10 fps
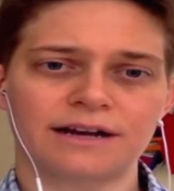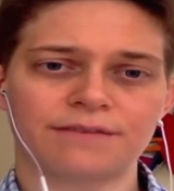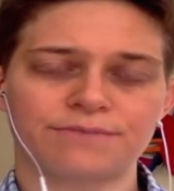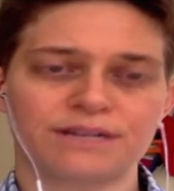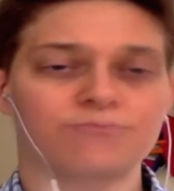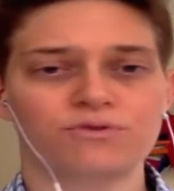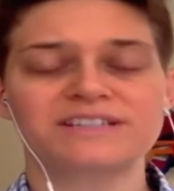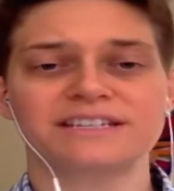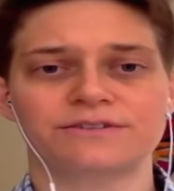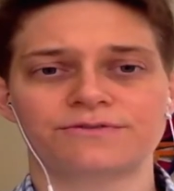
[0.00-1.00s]

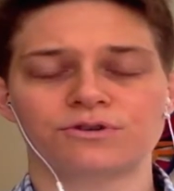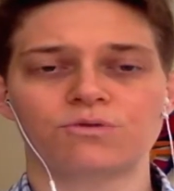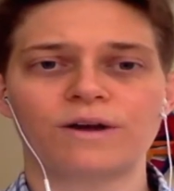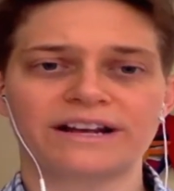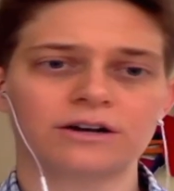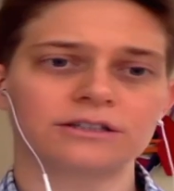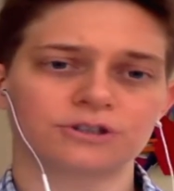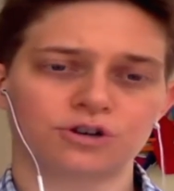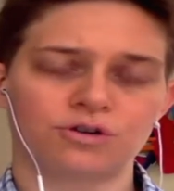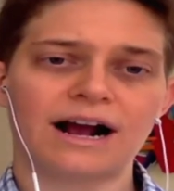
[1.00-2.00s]
imprisoned for a white collar
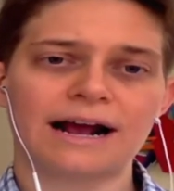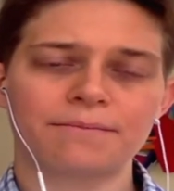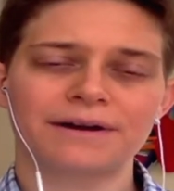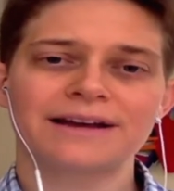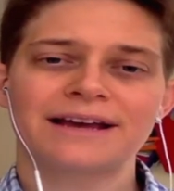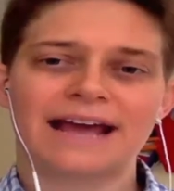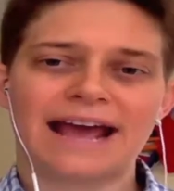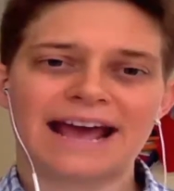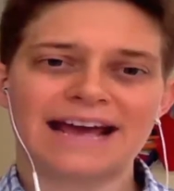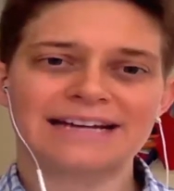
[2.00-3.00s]
crime,
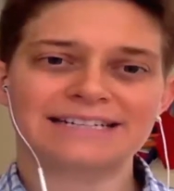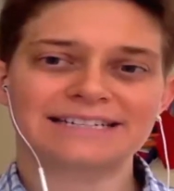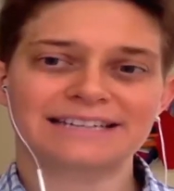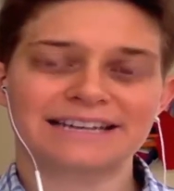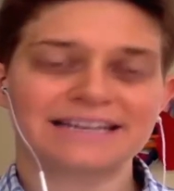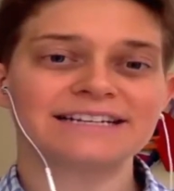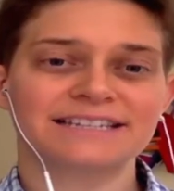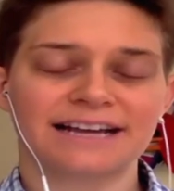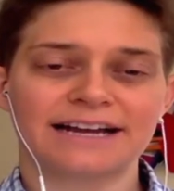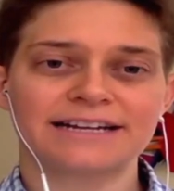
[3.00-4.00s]
and he
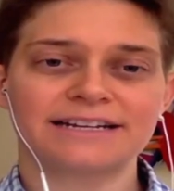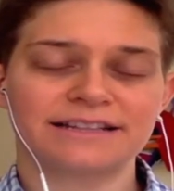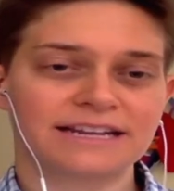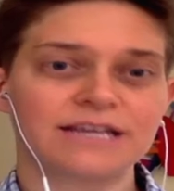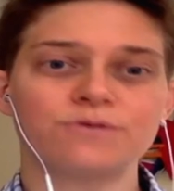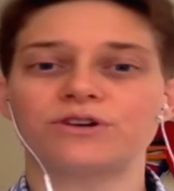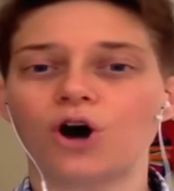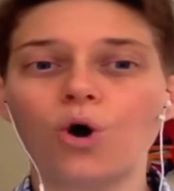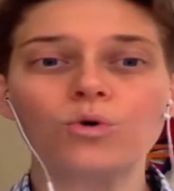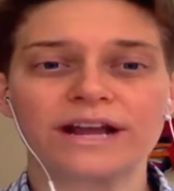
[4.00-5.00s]
decided that he would
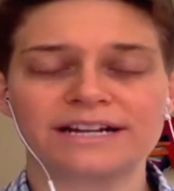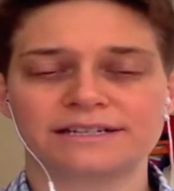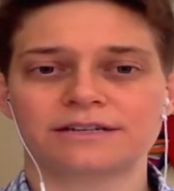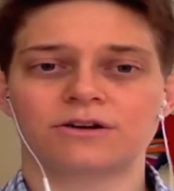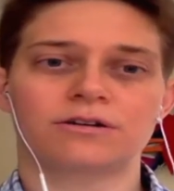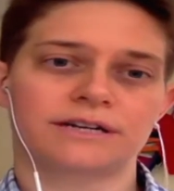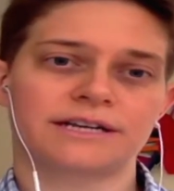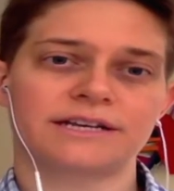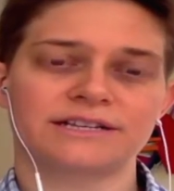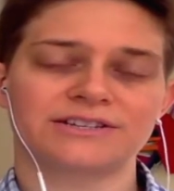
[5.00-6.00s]
own it on
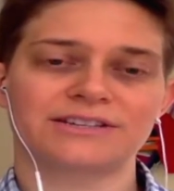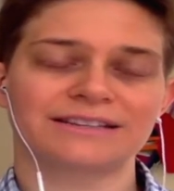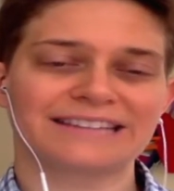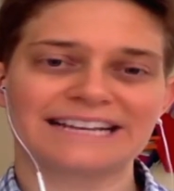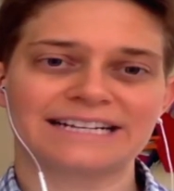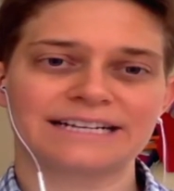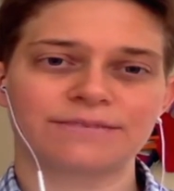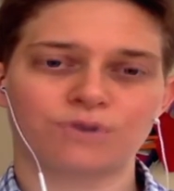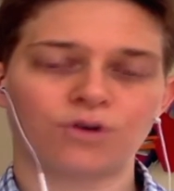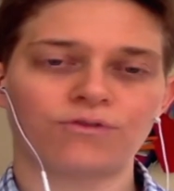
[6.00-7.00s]
his LinkedIn
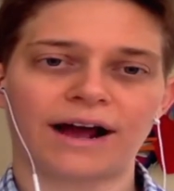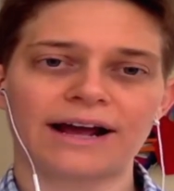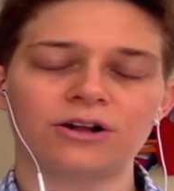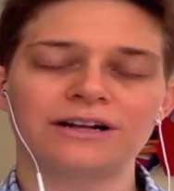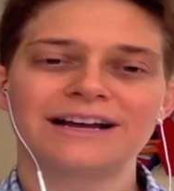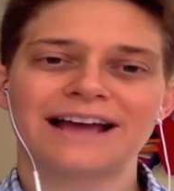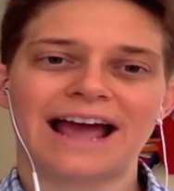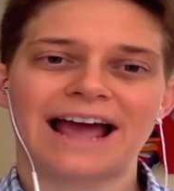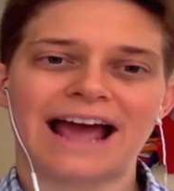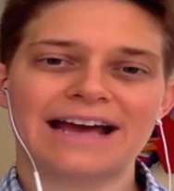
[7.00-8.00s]
profile.
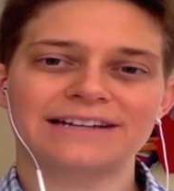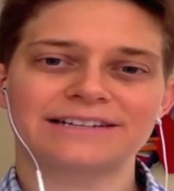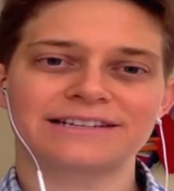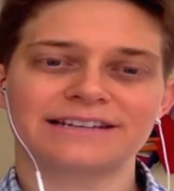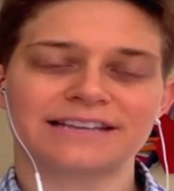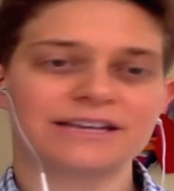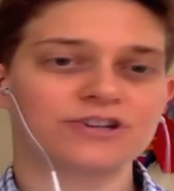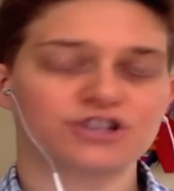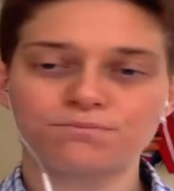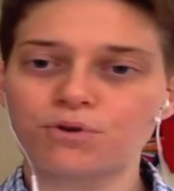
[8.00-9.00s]
And he
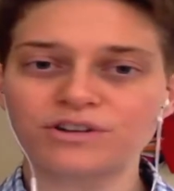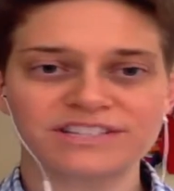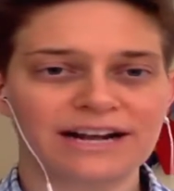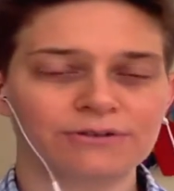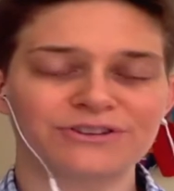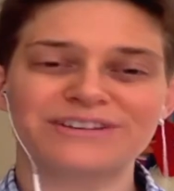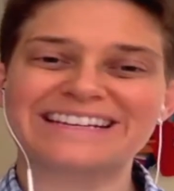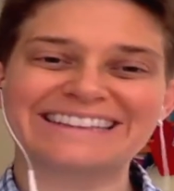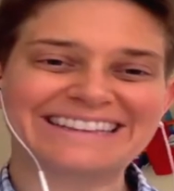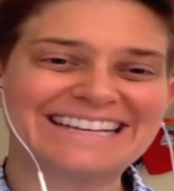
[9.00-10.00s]
just puts it out there.
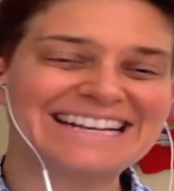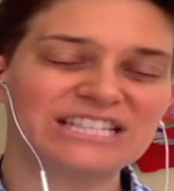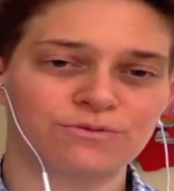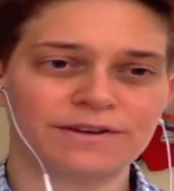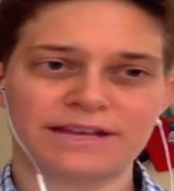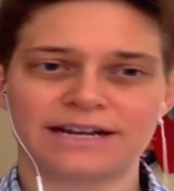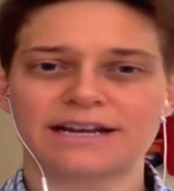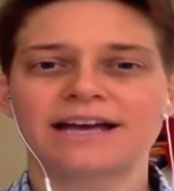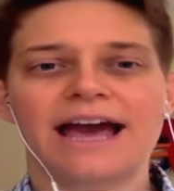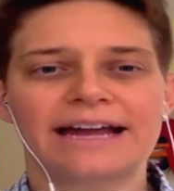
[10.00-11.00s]
He leads with it,
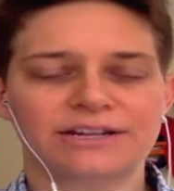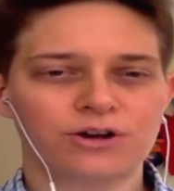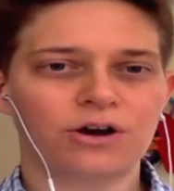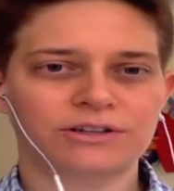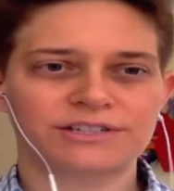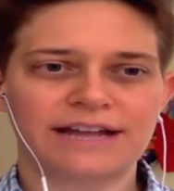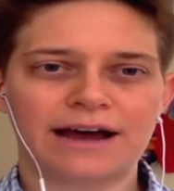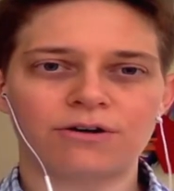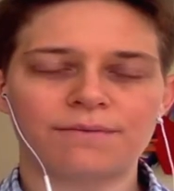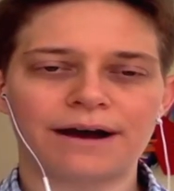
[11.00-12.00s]
and he talks
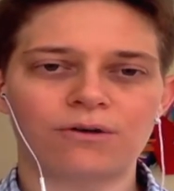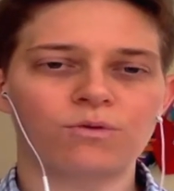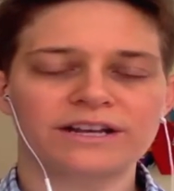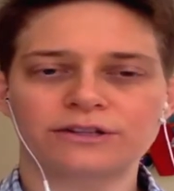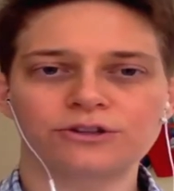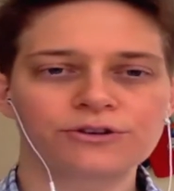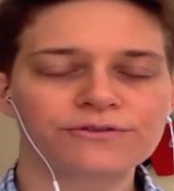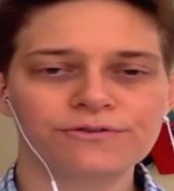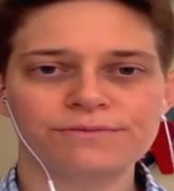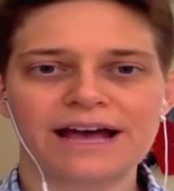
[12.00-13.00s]
now about what he learned
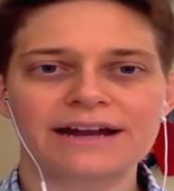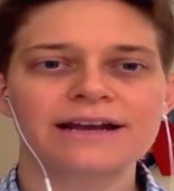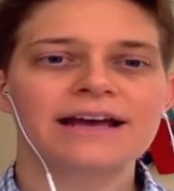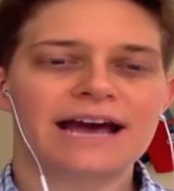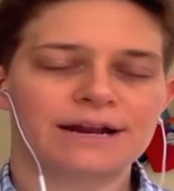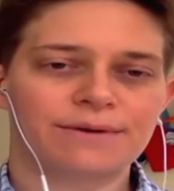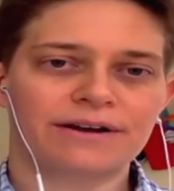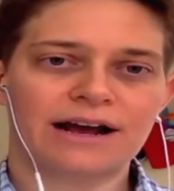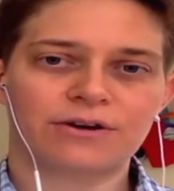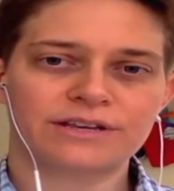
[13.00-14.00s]
from that and about
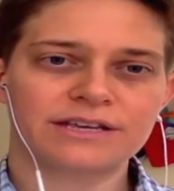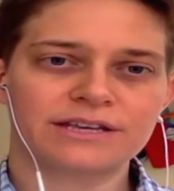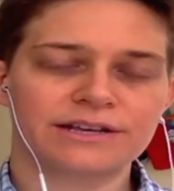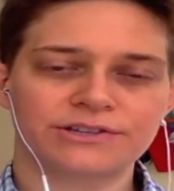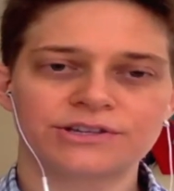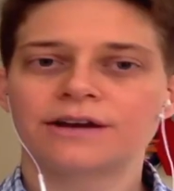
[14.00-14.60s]
how he has